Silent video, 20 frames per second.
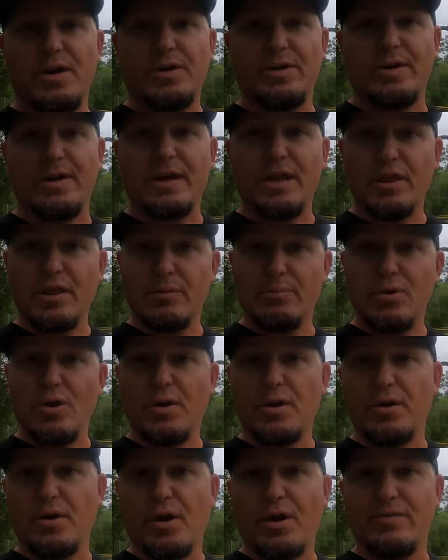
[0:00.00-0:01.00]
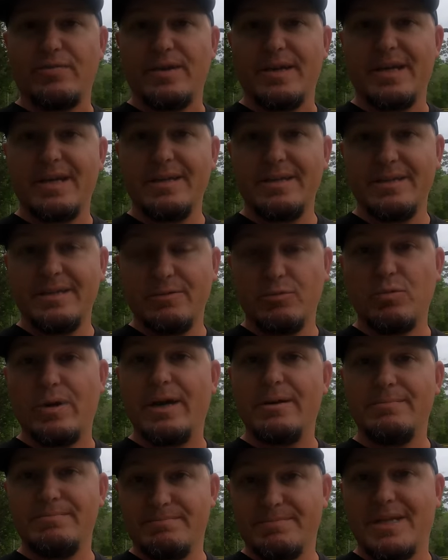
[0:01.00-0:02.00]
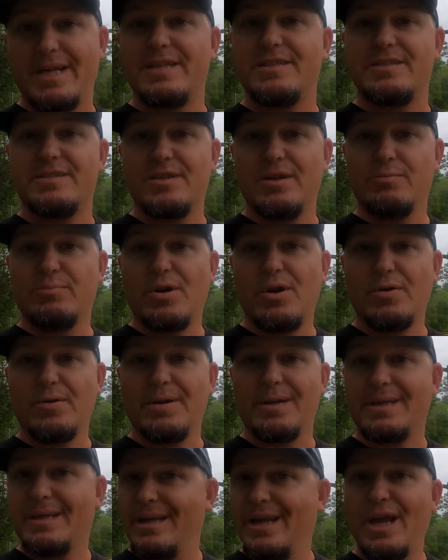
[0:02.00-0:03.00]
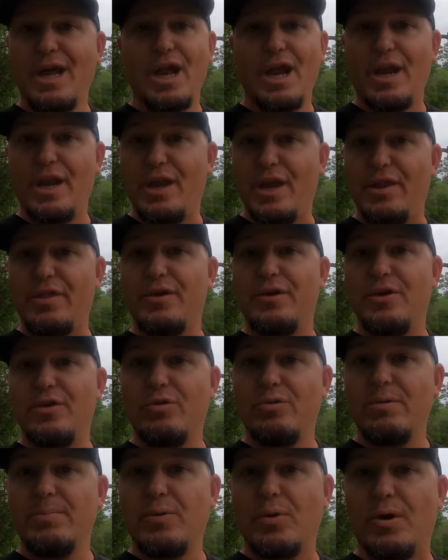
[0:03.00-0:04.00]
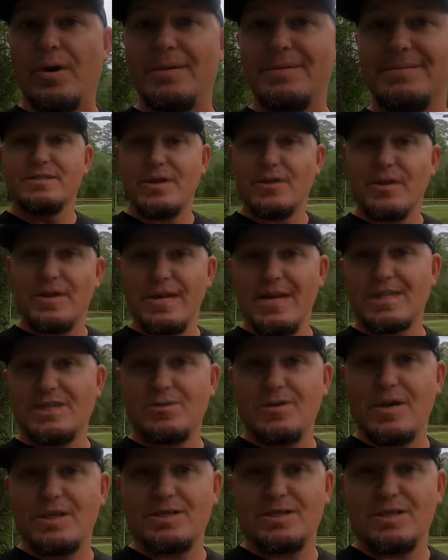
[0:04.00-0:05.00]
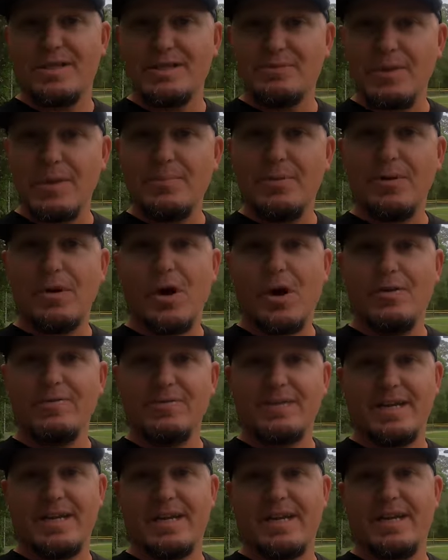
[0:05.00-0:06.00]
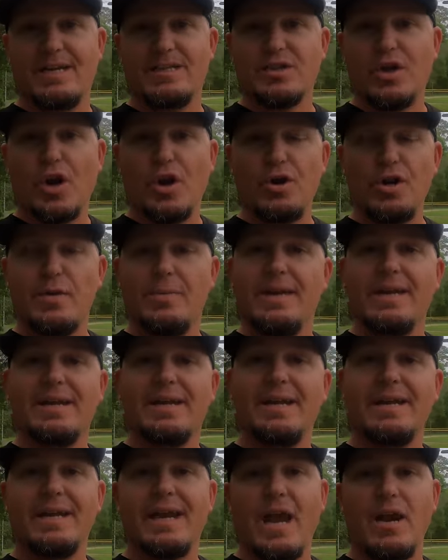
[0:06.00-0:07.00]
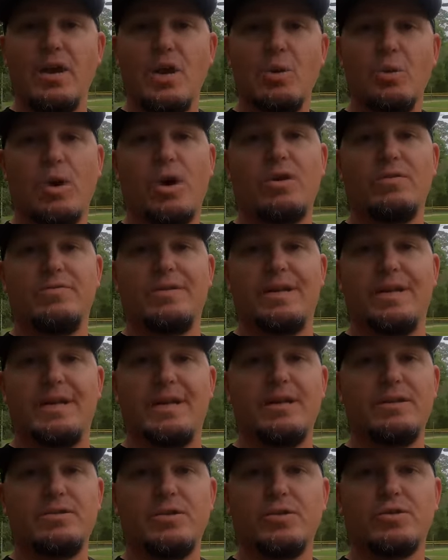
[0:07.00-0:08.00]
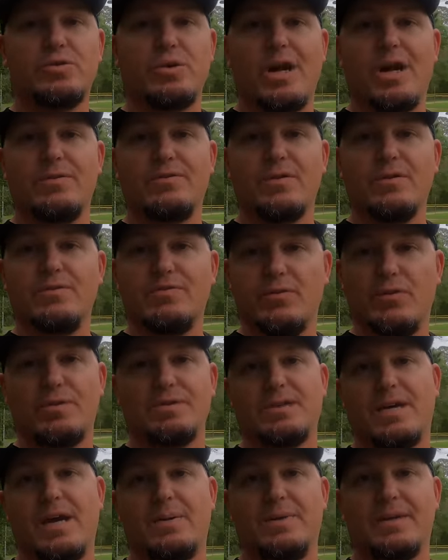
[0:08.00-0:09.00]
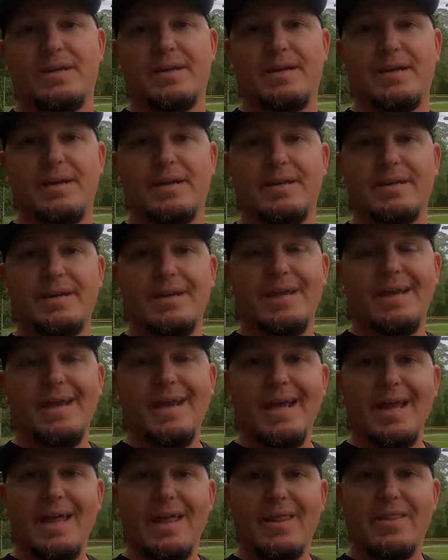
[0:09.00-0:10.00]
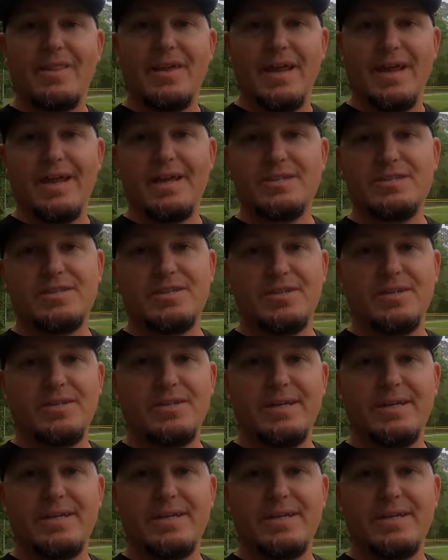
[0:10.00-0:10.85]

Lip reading: wondering, the broken RV, well, it's still broken. Nothing new to report. So the next question is, people often ask, are you getting a new RV to travel full-time again? The answer